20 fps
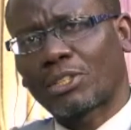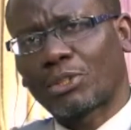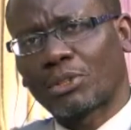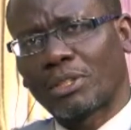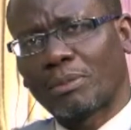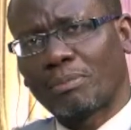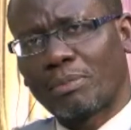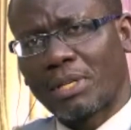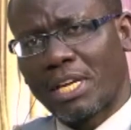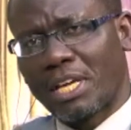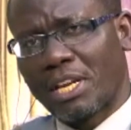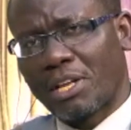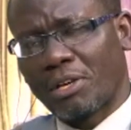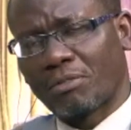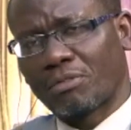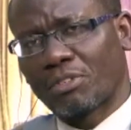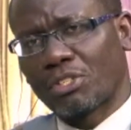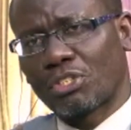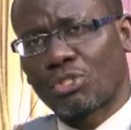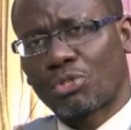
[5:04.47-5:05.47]
to the beginning
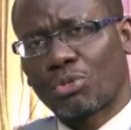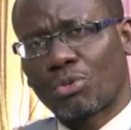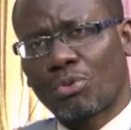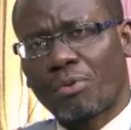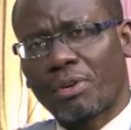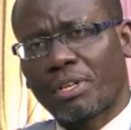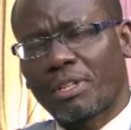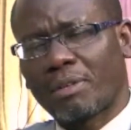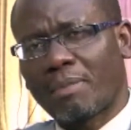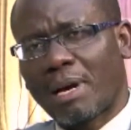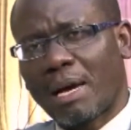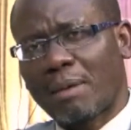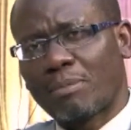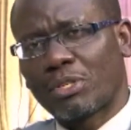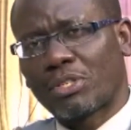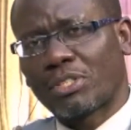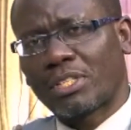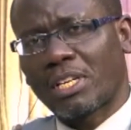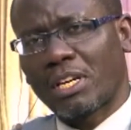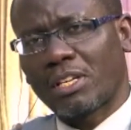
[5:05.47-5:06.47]
of the story, the
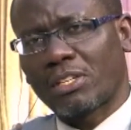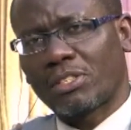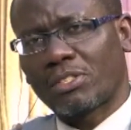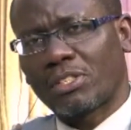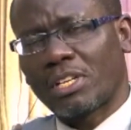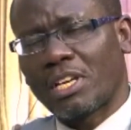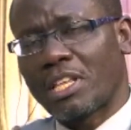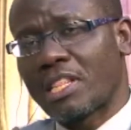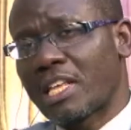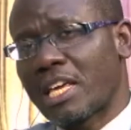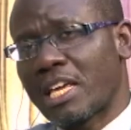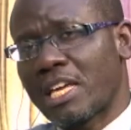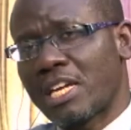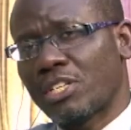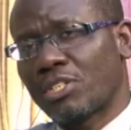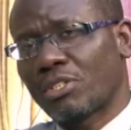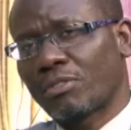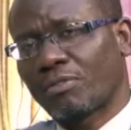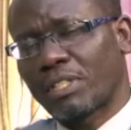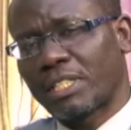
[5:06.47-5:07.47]
Bible says, in the
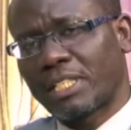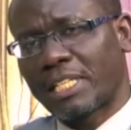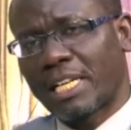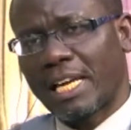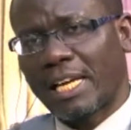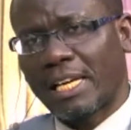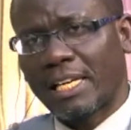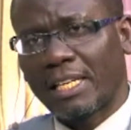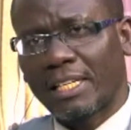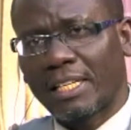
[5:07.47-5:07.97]
heat of the day.